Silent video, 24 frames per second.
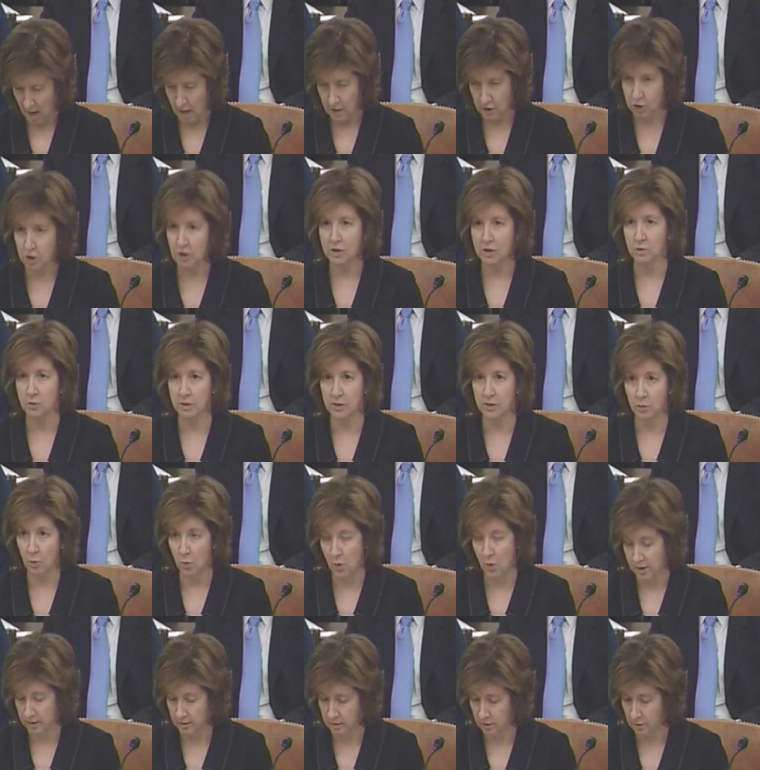I'll just read
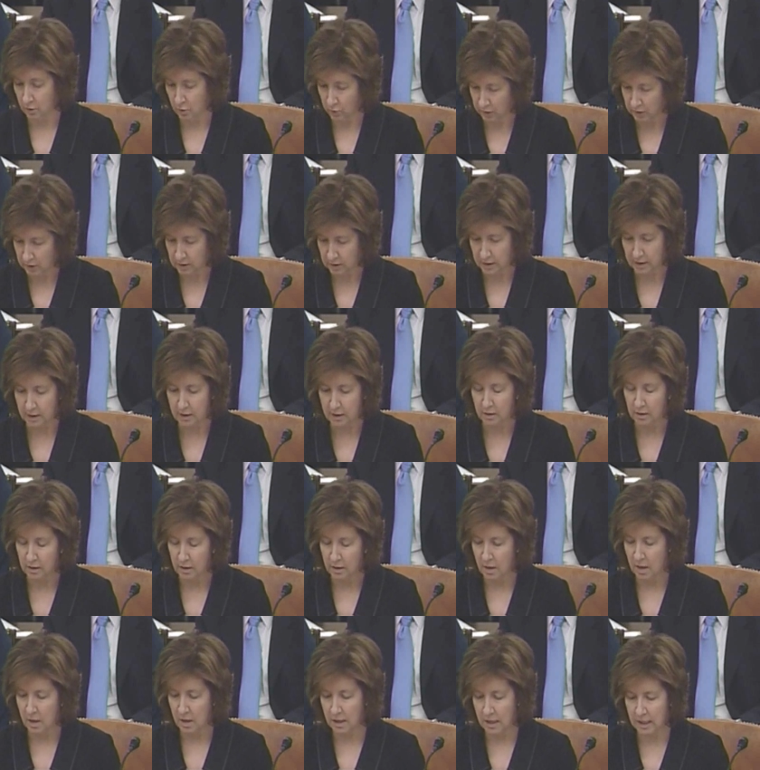one quickly,
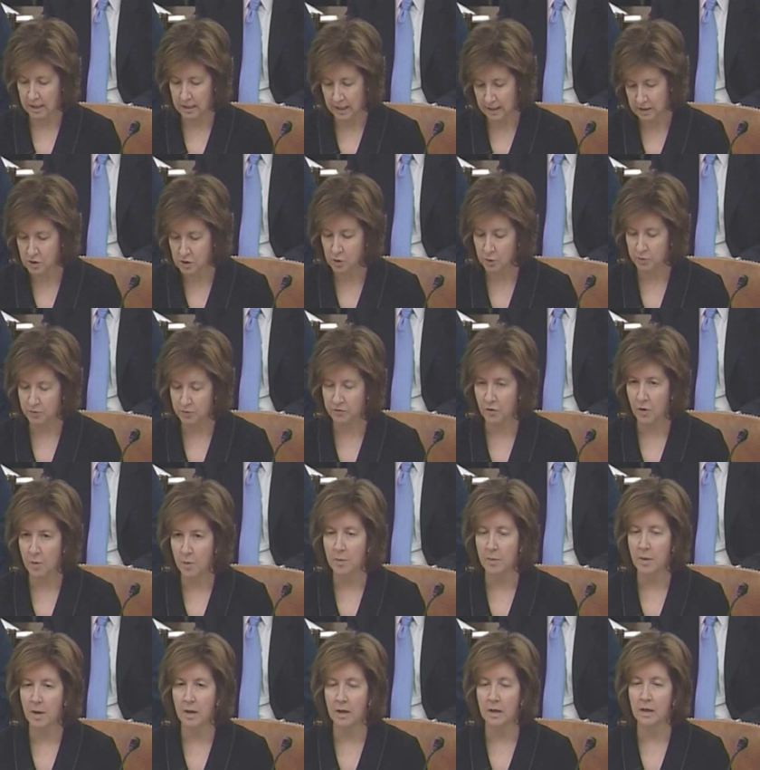an excerpt
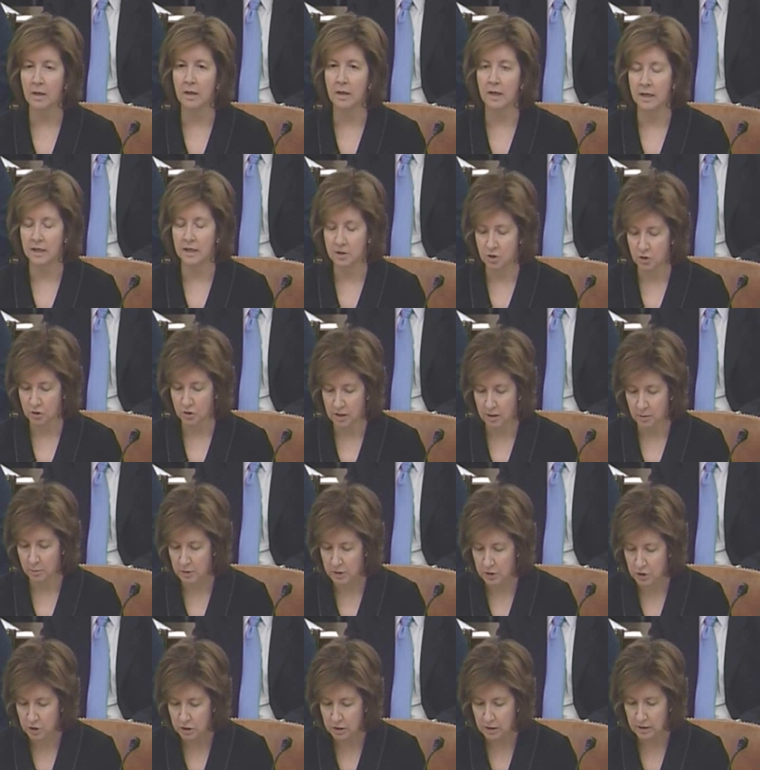from an attorney in
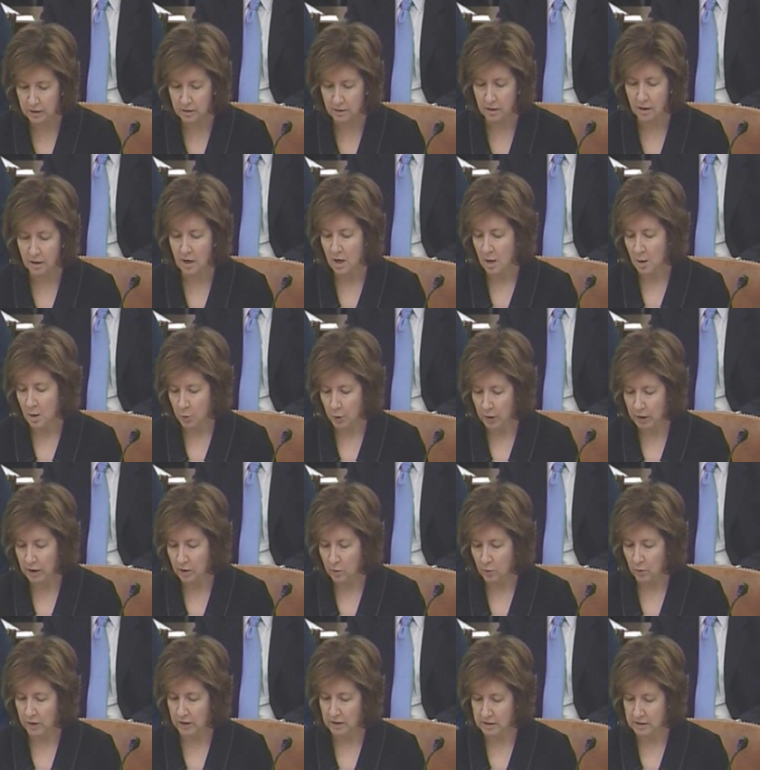Michigan.
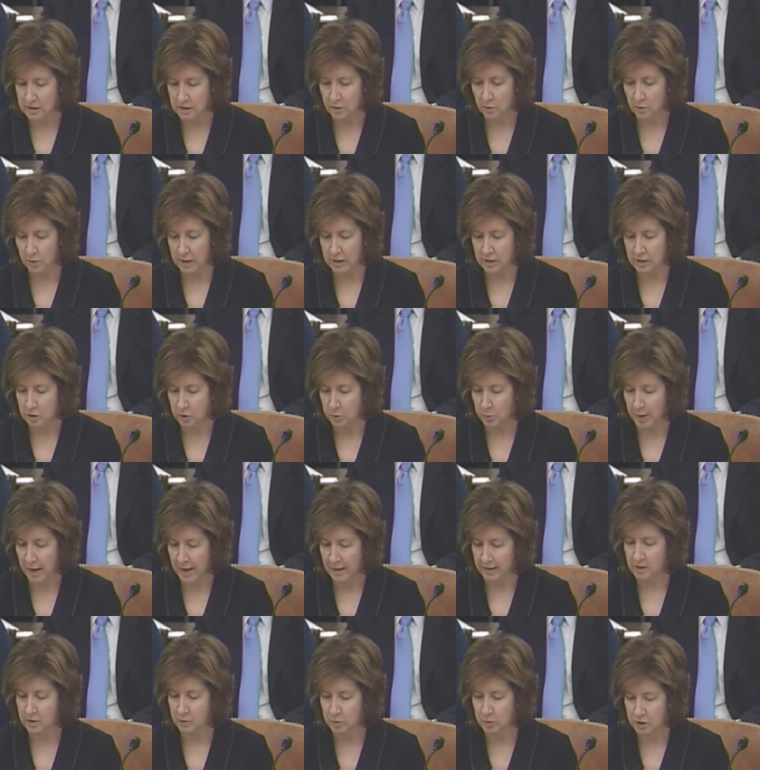Bringing reconsideration
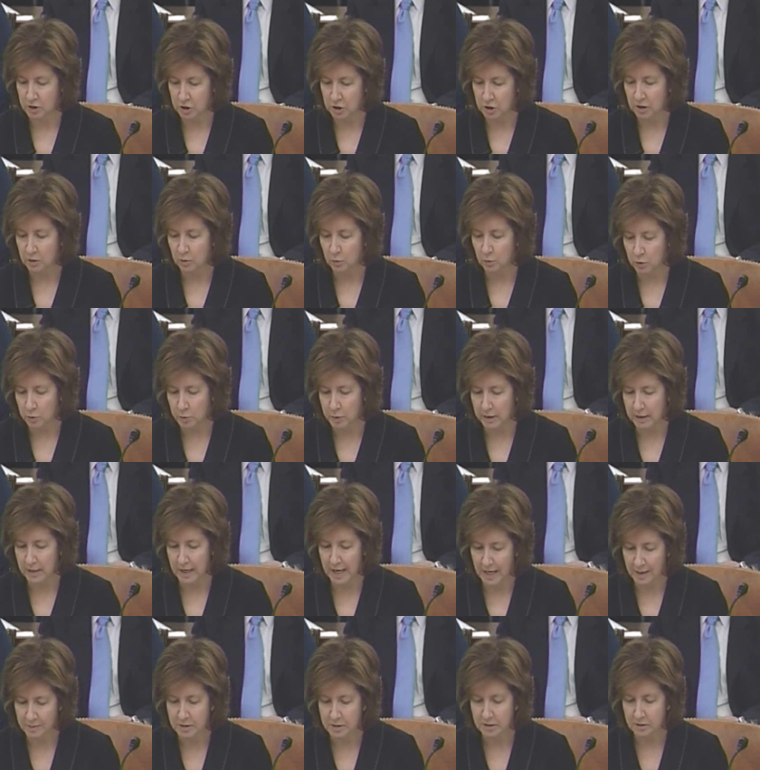back to Michigan would be an
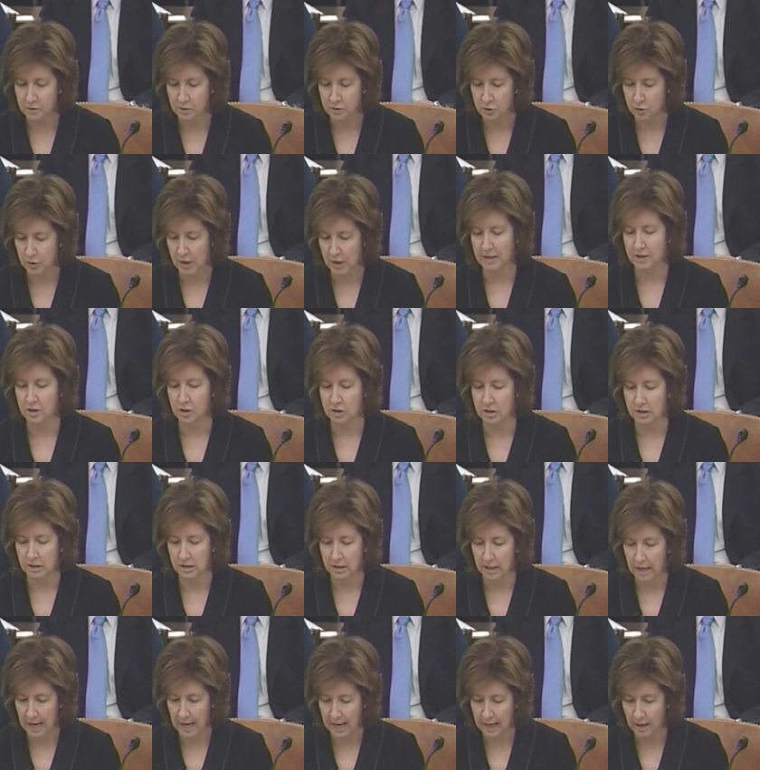absolute
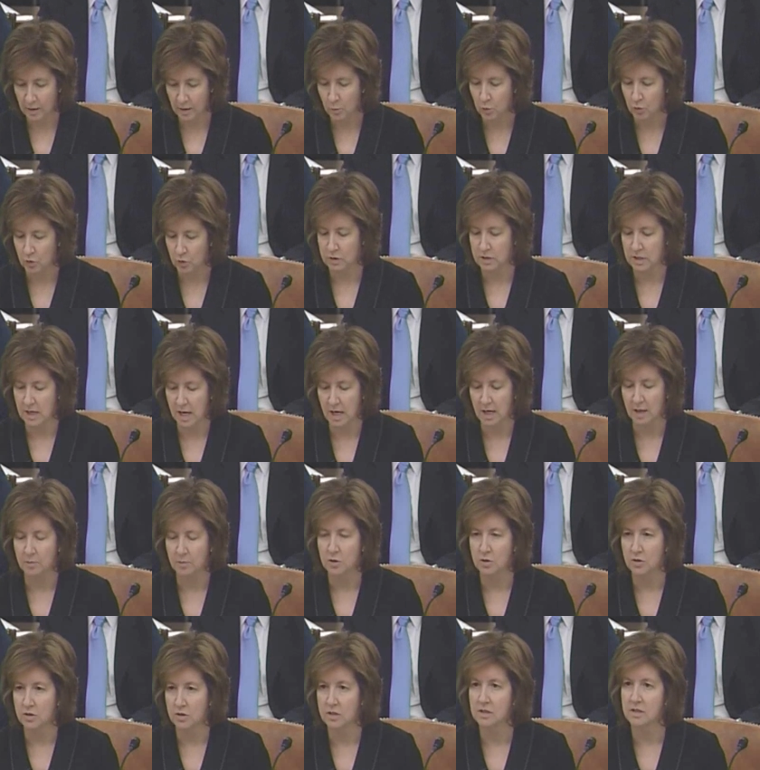tragedy, adding more time
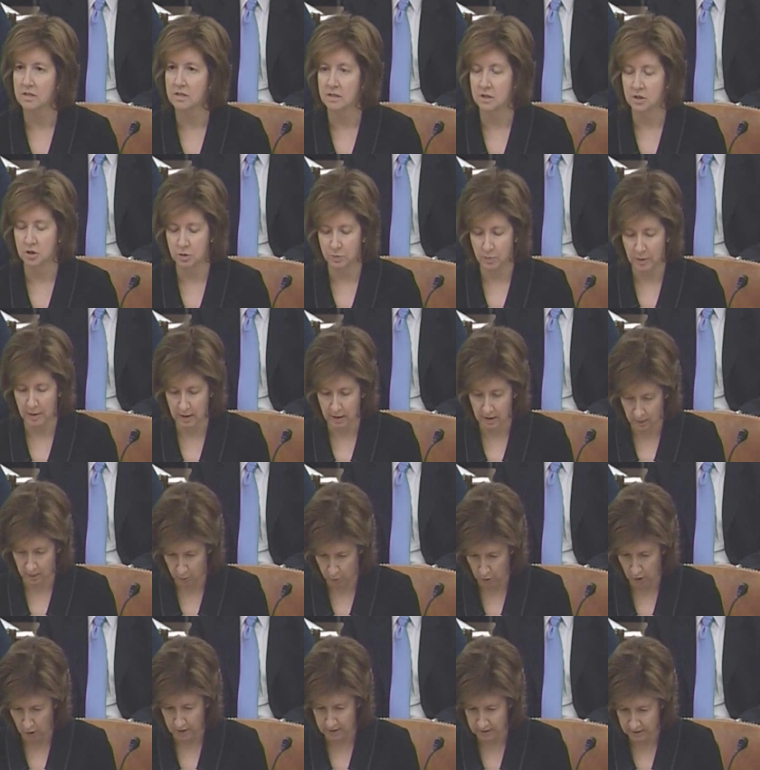to the decision-making
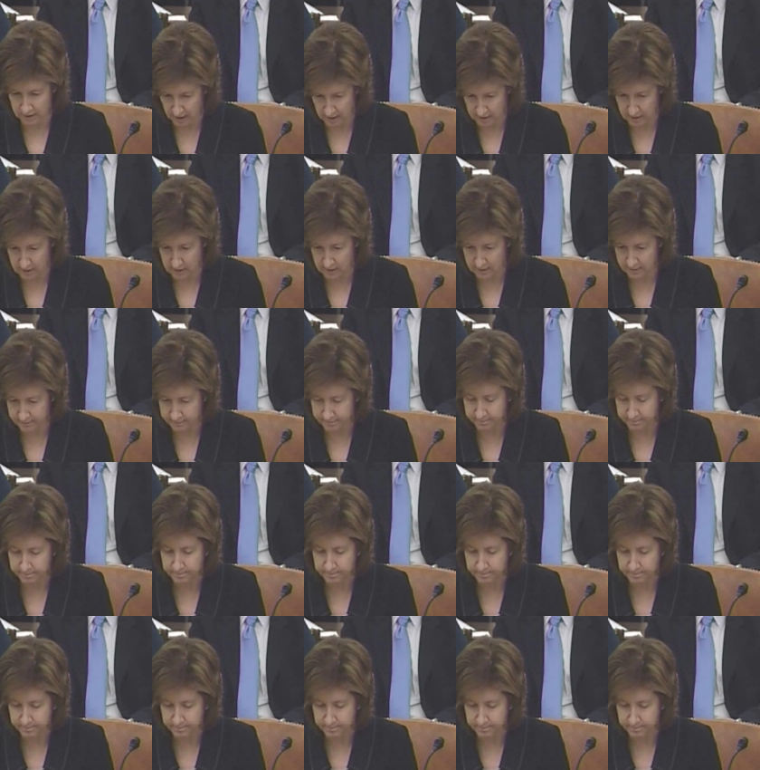process.